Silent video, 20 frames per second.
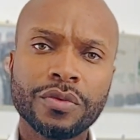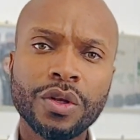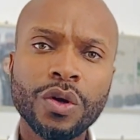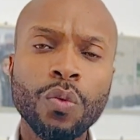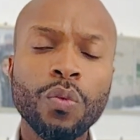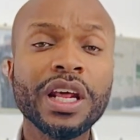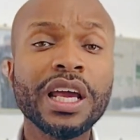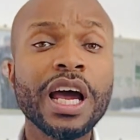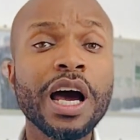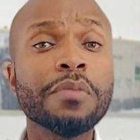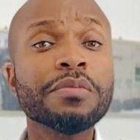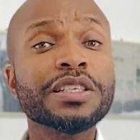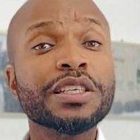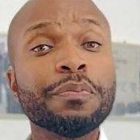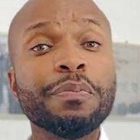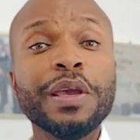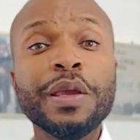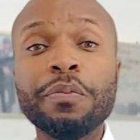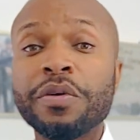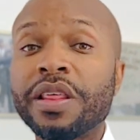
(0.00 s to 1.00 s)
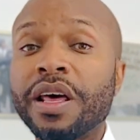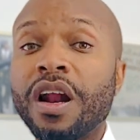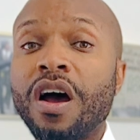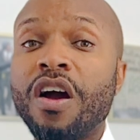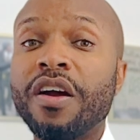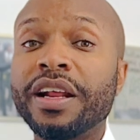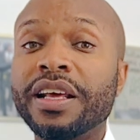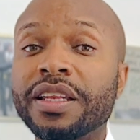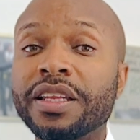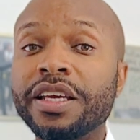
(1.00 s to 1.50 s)
when it comes to people that
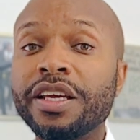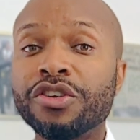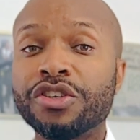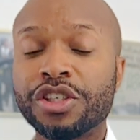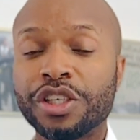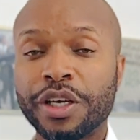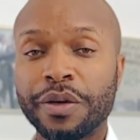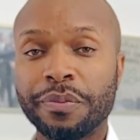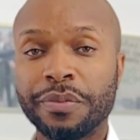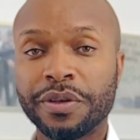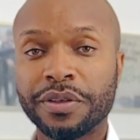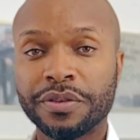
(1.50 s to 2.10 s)
aren't in leadership.